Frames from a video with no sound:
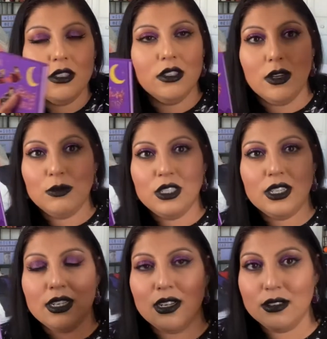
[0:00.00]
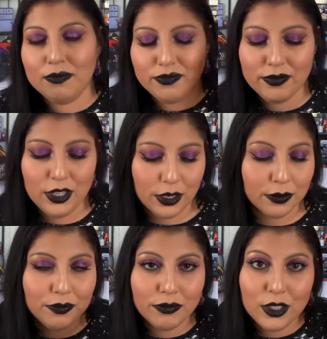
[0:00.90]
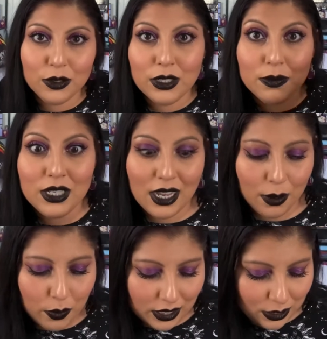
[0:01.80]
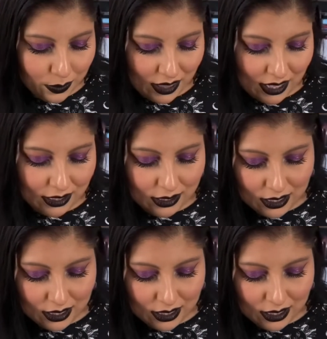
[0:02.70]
So I'm just gonna, you know, do some DIYs with this